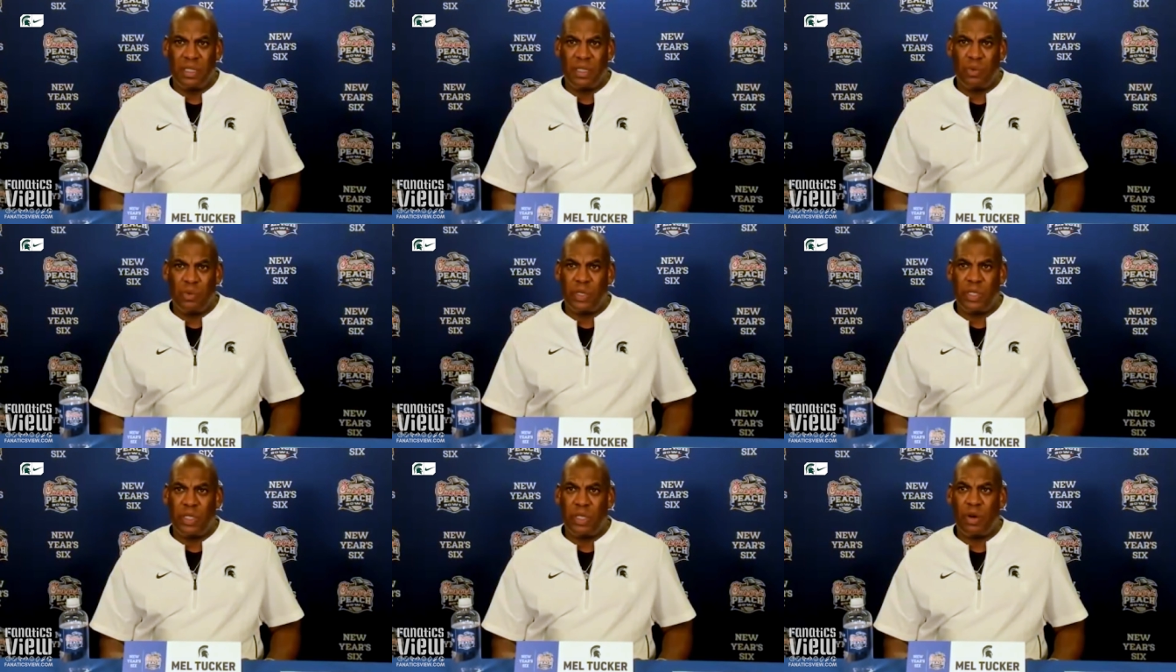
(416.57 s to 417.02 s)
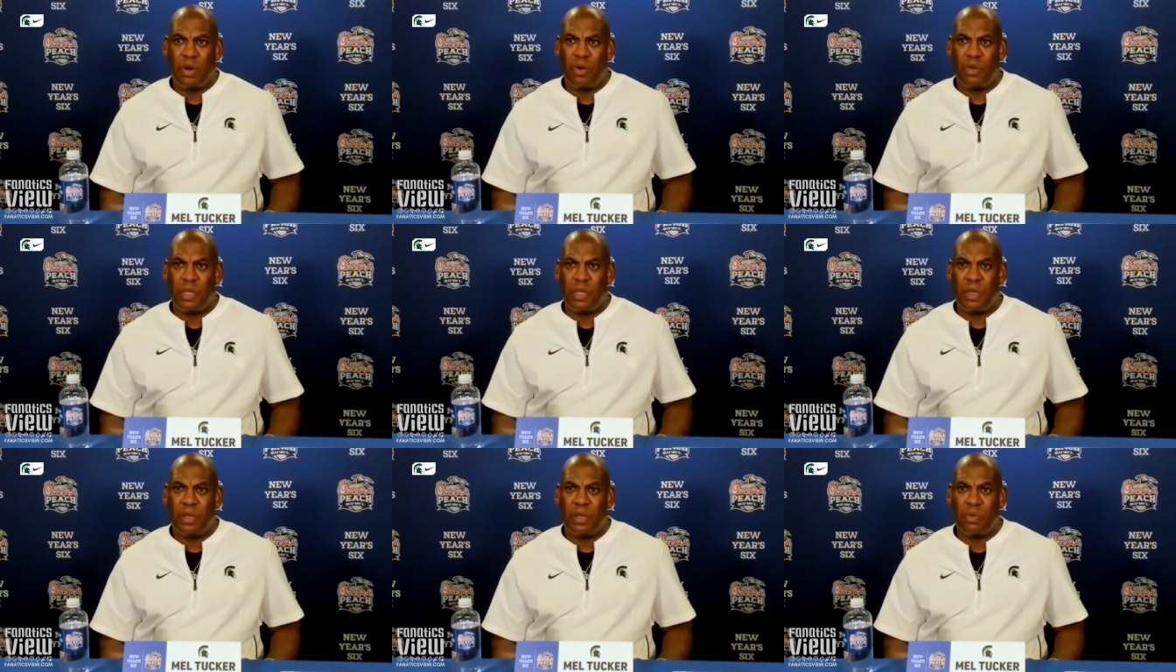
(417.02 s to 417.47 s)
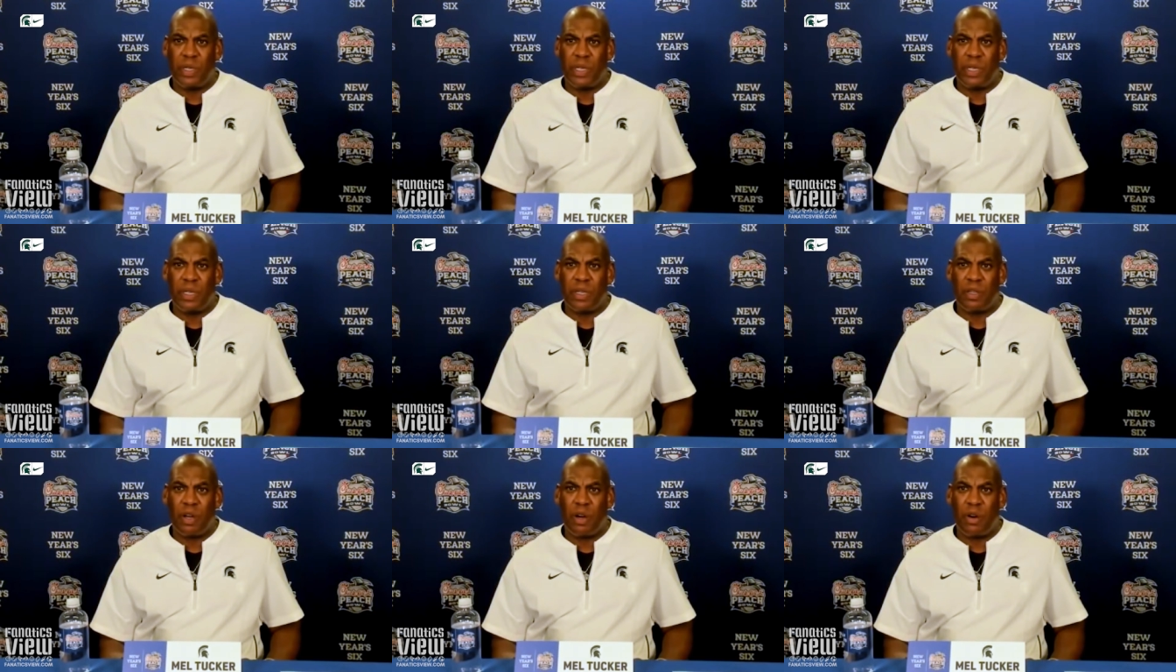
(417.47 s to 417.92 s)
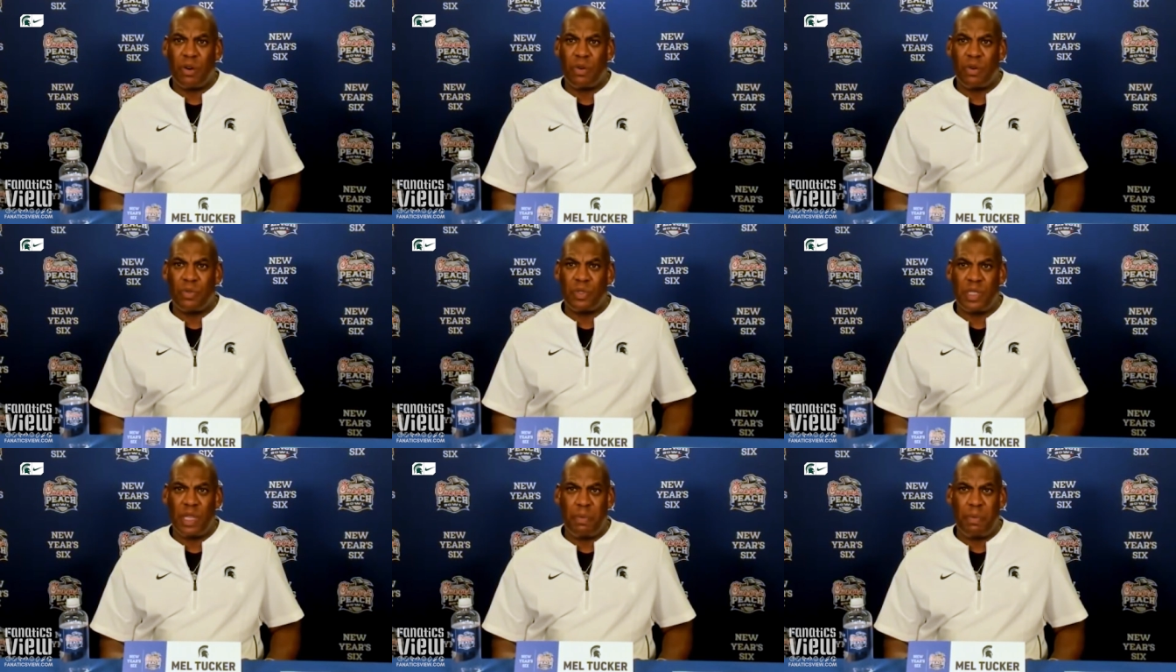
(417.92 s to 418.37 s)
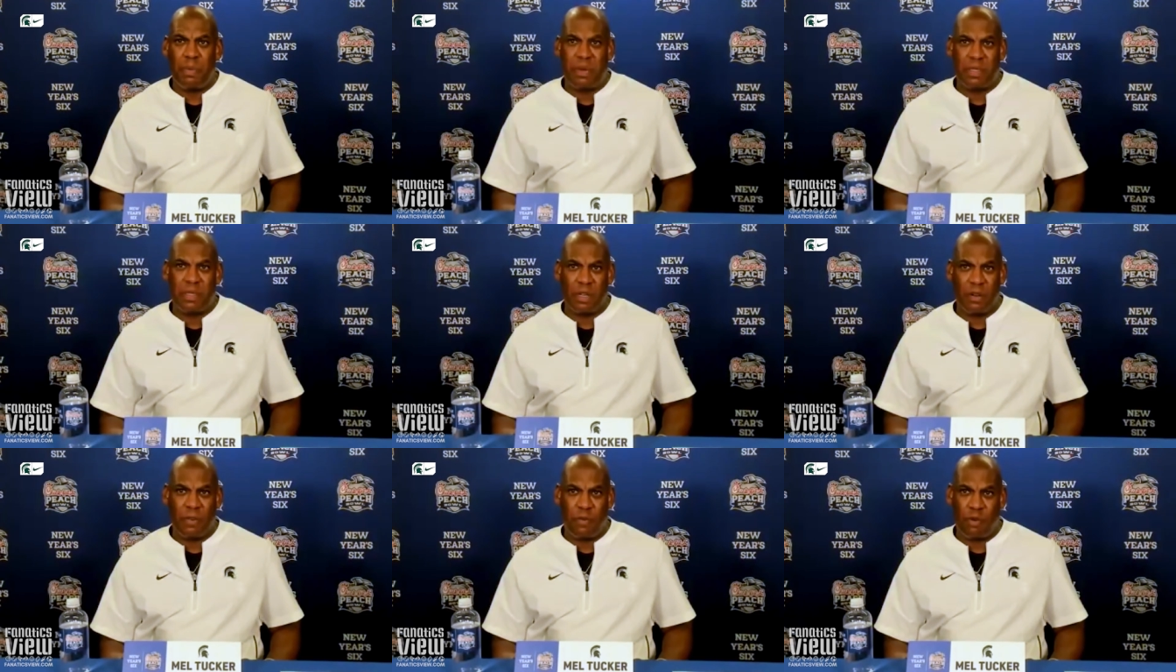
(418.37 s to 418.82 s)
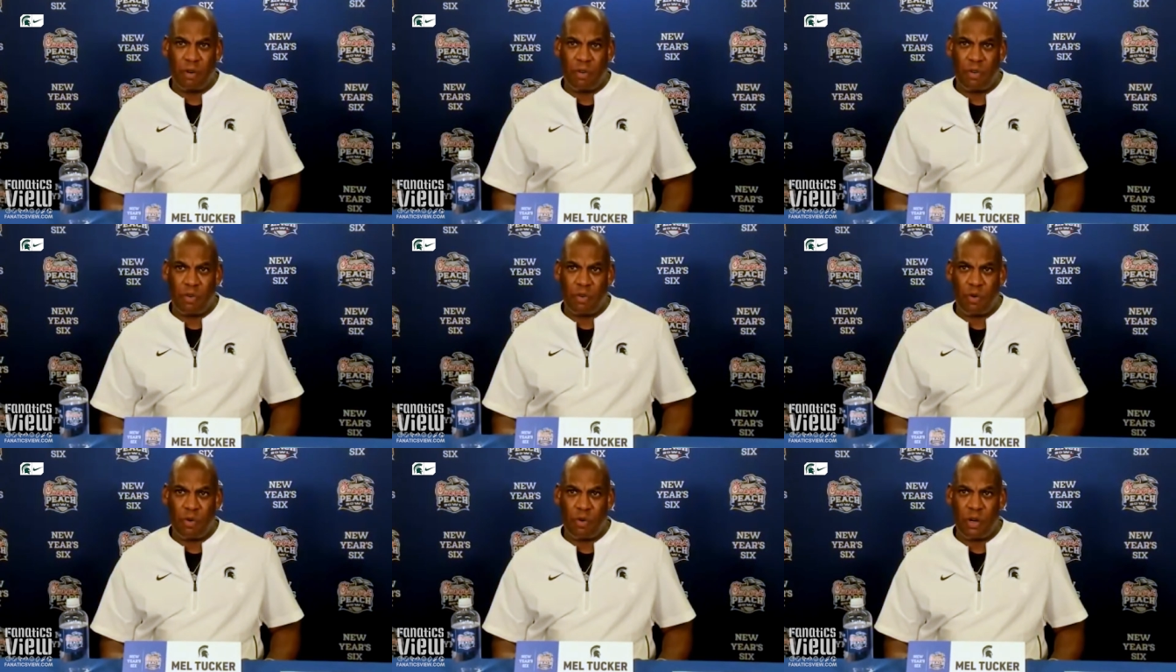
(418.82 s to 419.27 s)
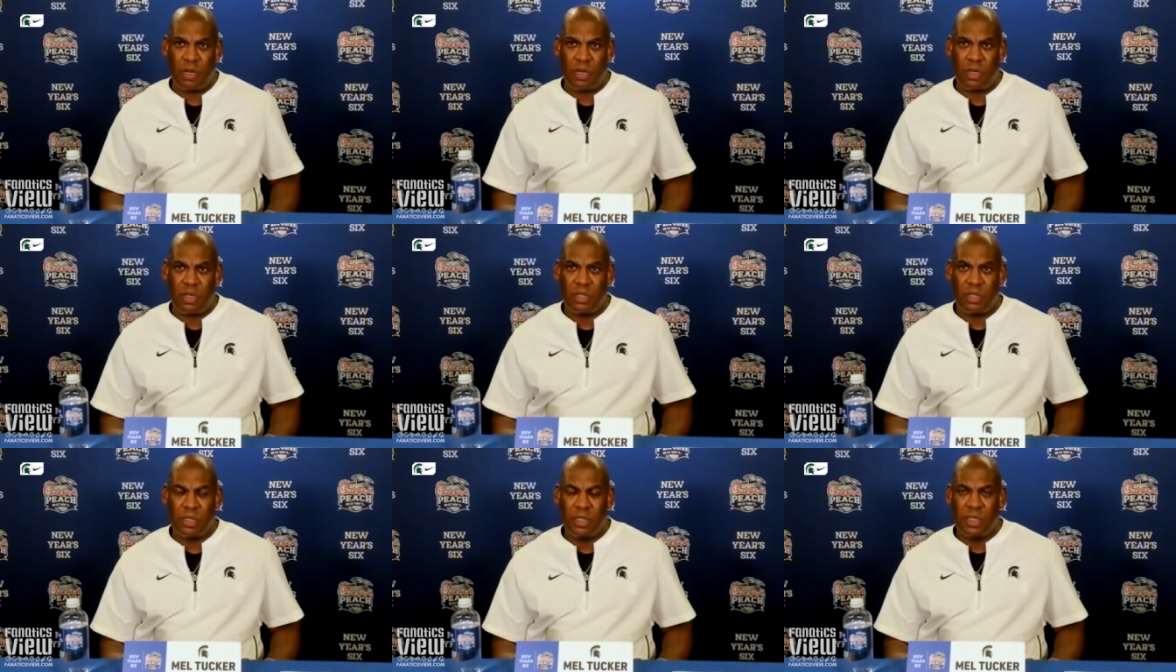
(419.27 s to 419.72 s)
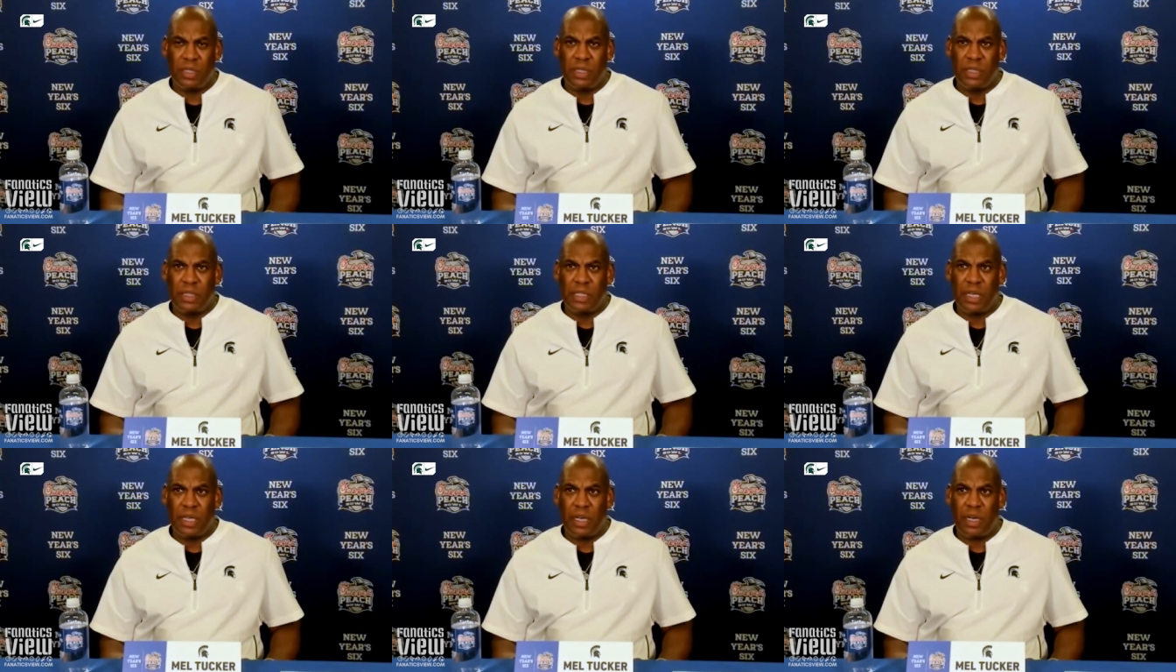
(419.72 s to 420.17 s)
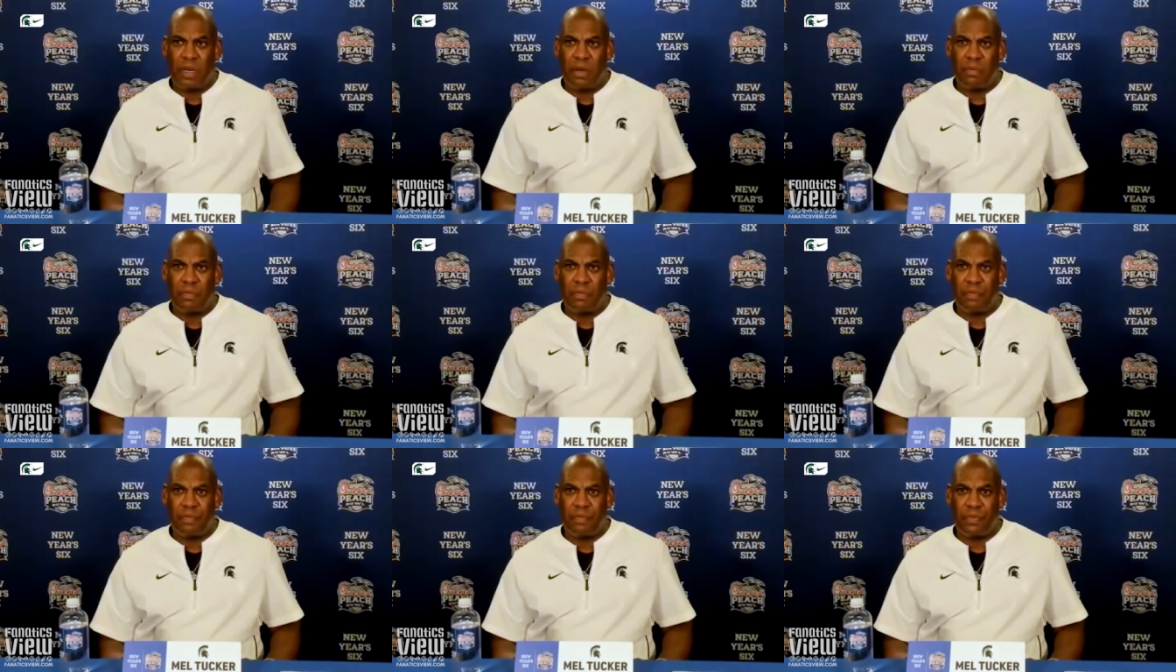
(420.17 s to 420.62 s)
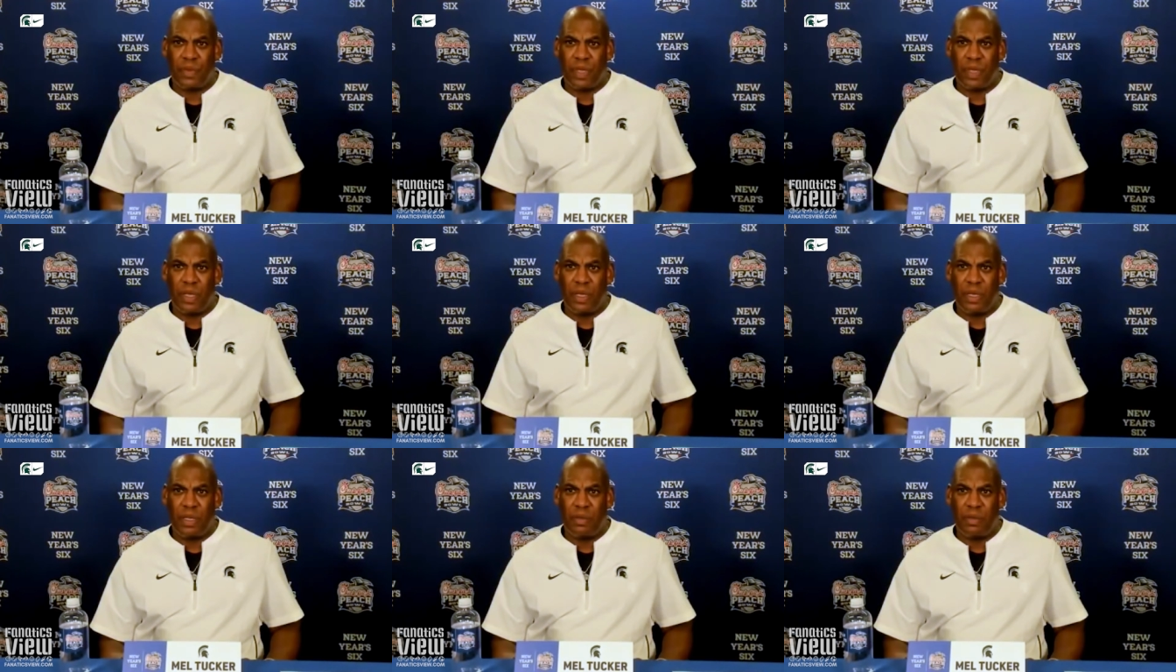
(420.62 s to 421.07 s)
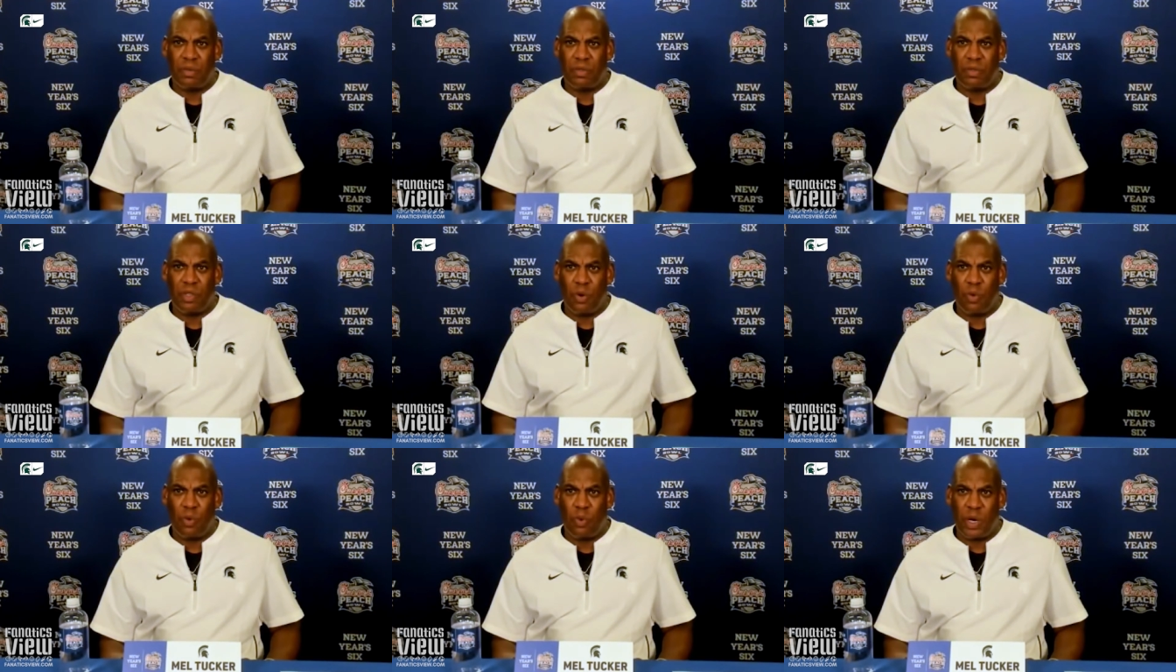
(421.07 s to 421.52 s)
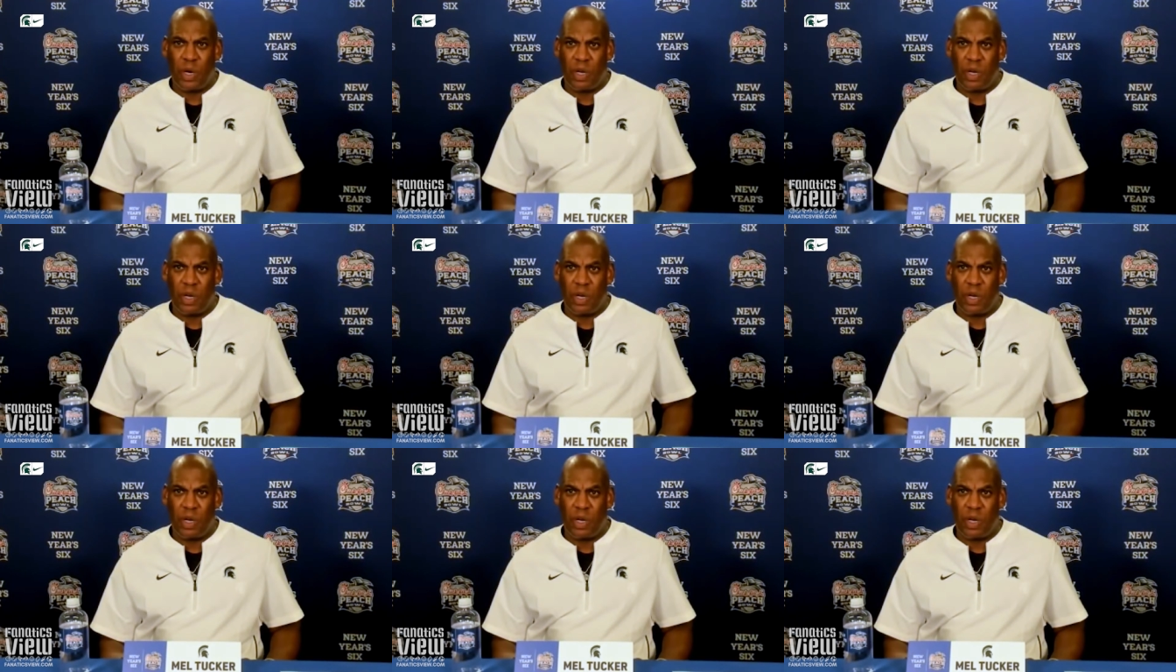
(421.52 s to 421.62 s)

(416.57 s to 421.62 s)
and we know that we can go deep into the fourth quarter um, and, you know, wear